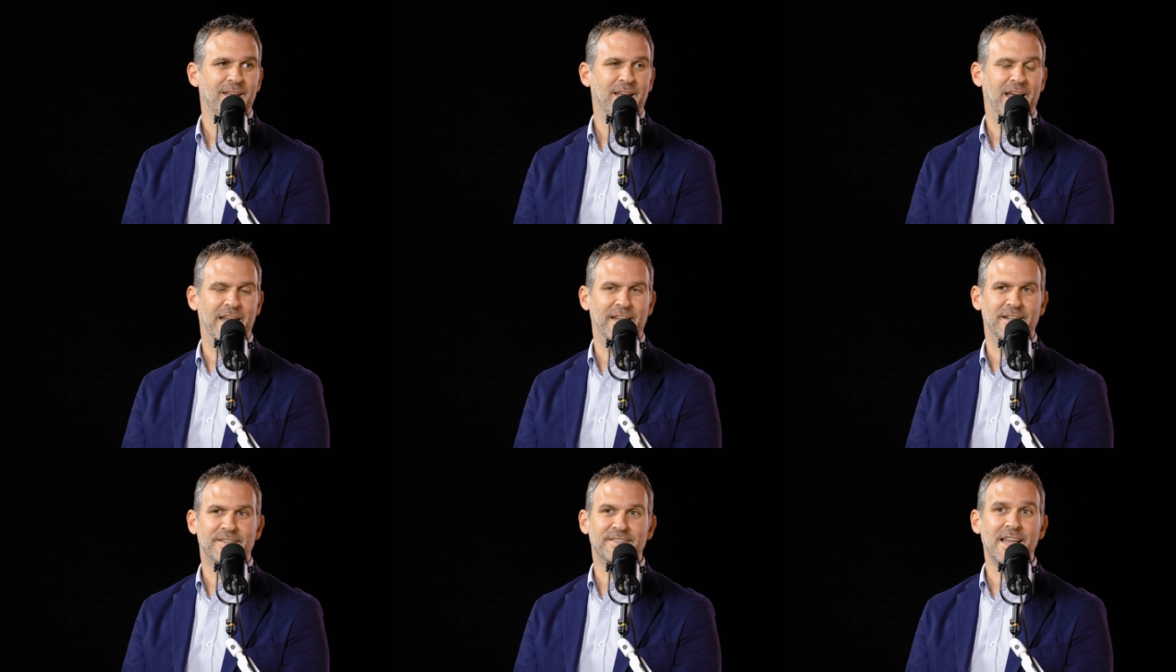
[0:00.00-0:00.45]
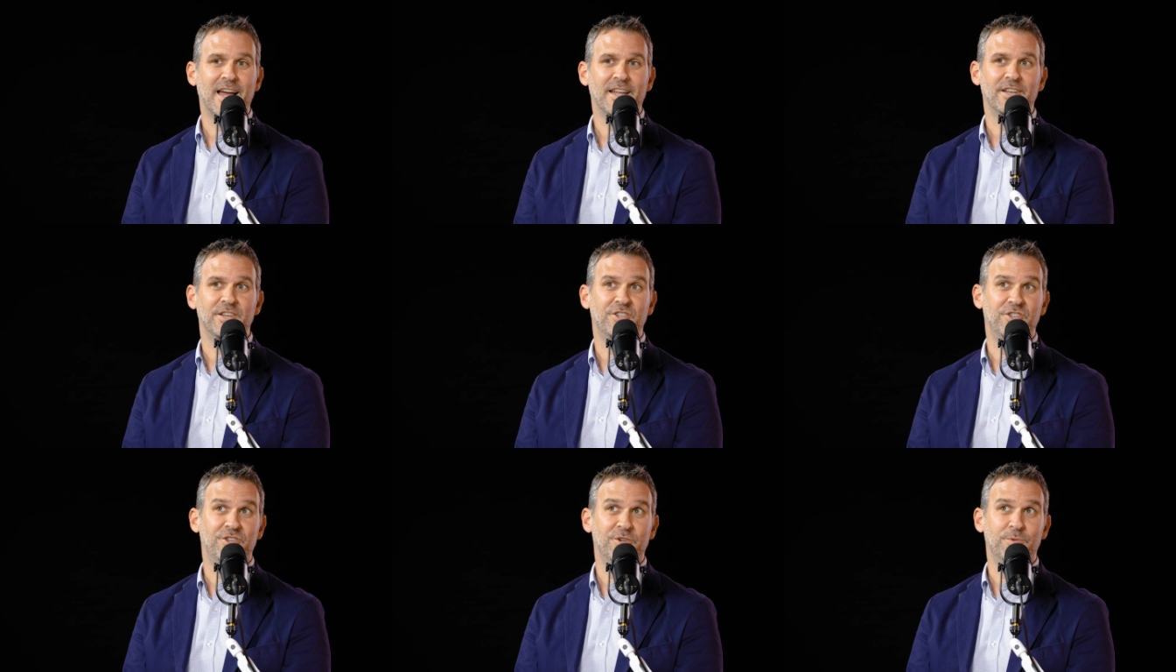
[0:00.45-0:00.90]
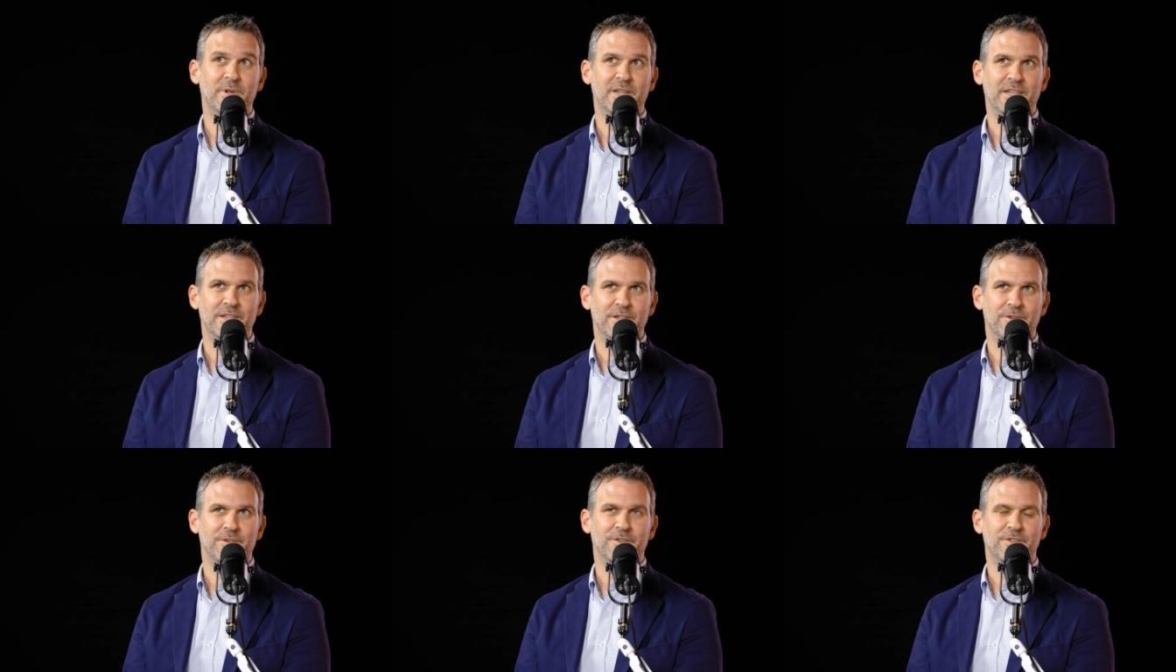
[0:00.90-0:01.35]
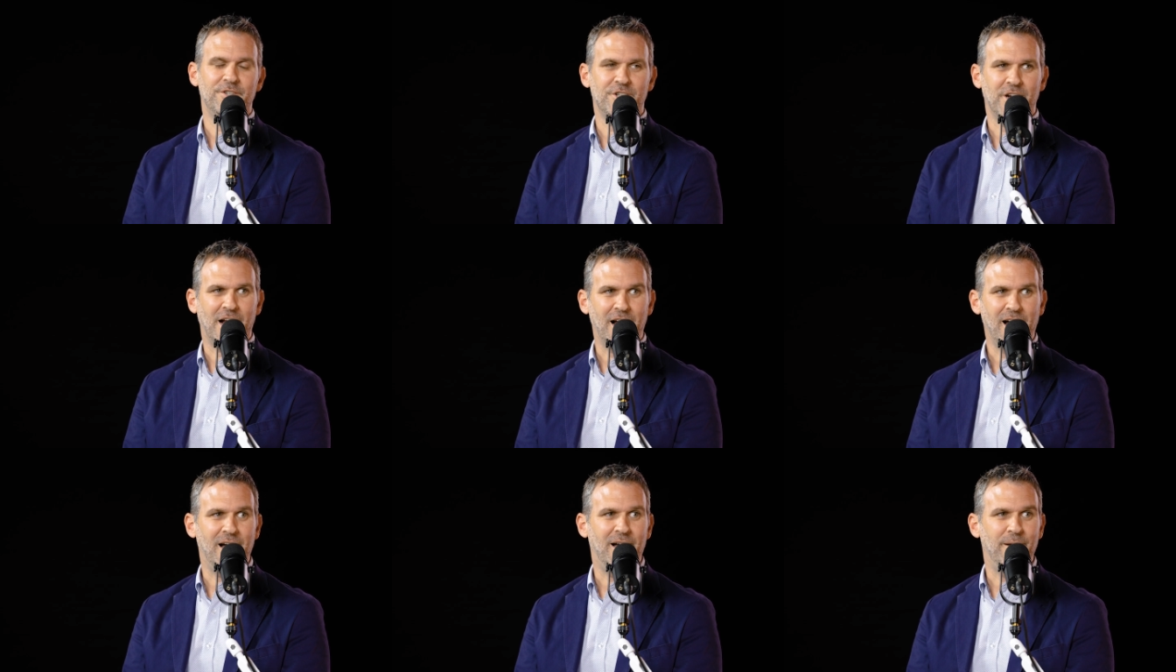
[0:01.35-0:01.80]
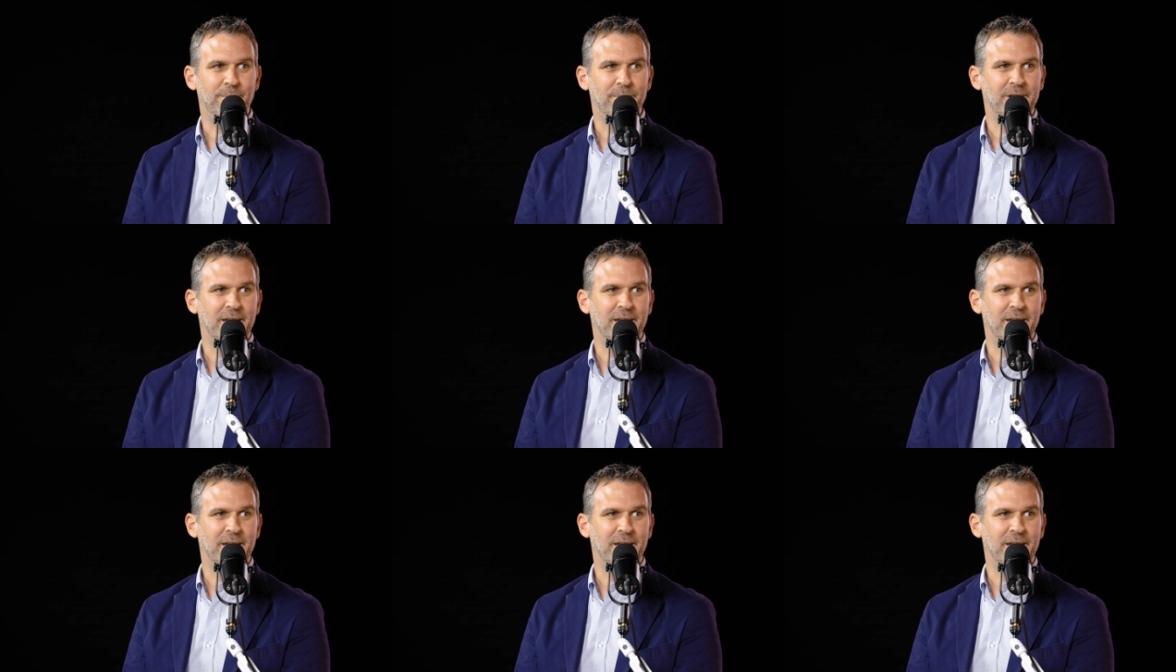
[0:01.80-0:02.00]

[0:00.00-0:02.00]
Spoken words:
And it's not doing your job.